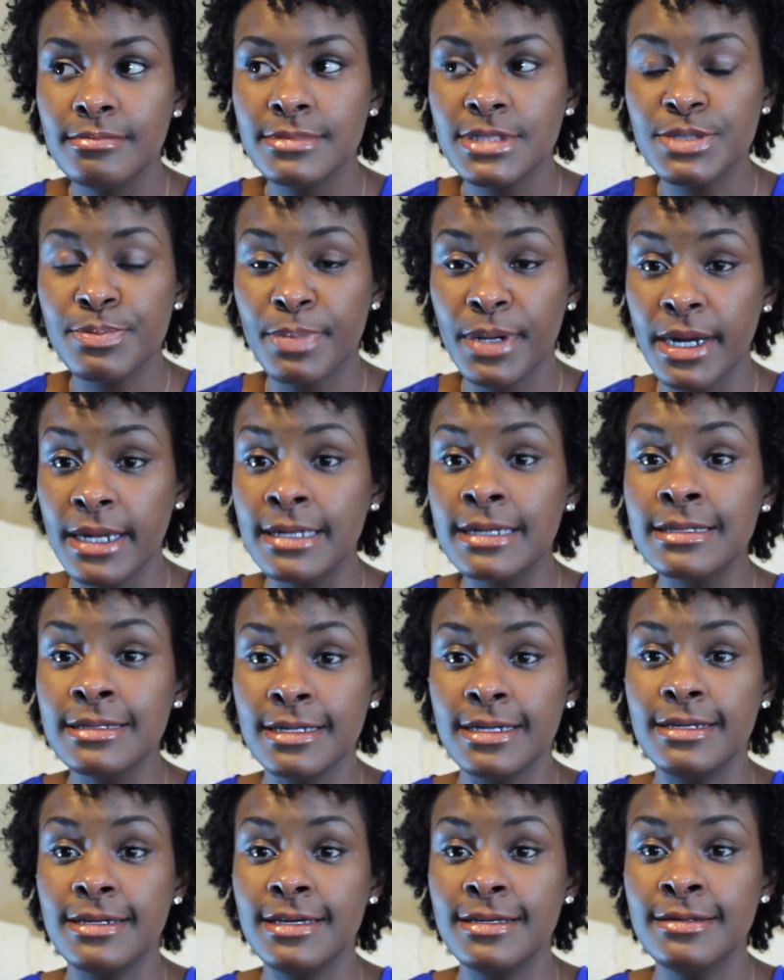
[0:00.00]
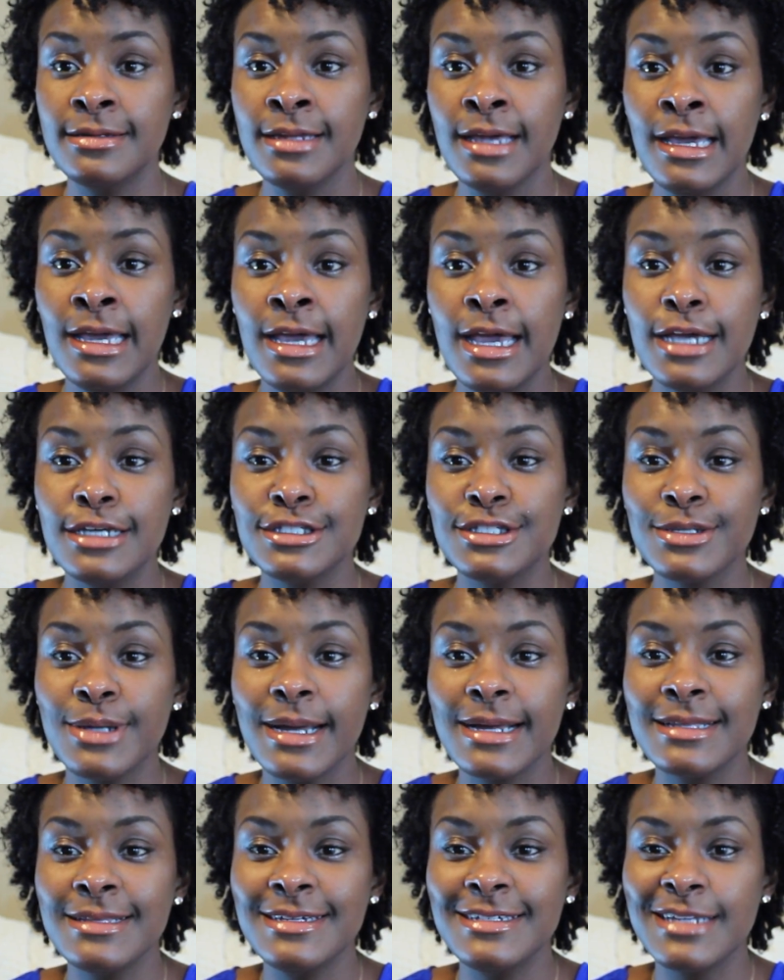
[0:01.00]
spring cleaning, and so
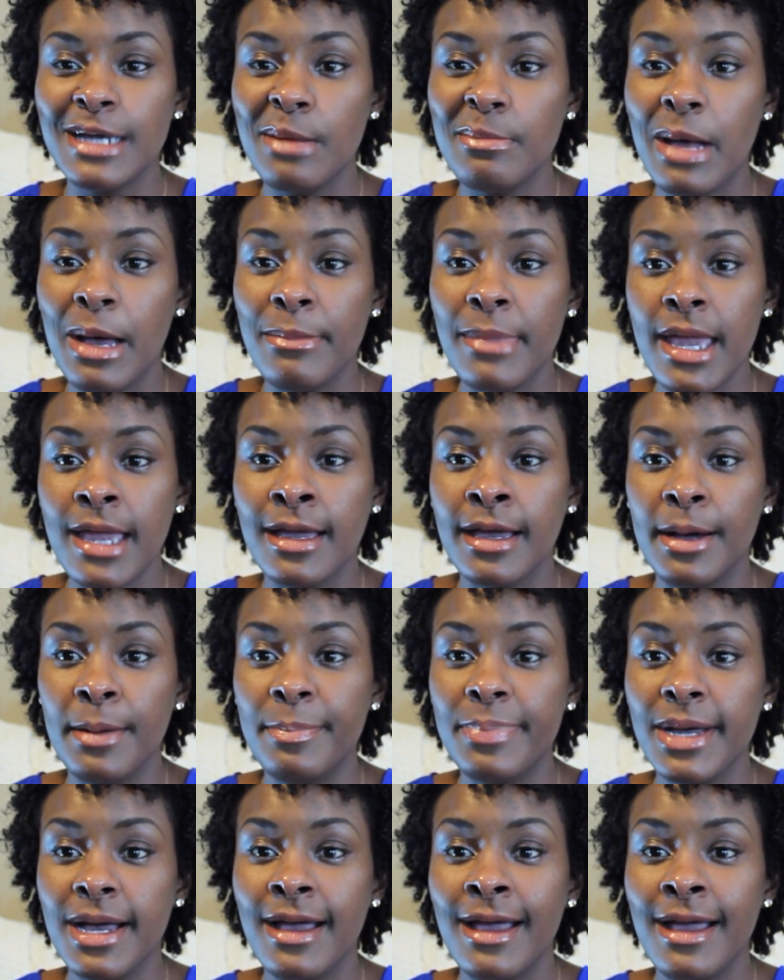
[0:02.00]
I cleaned out my makeup,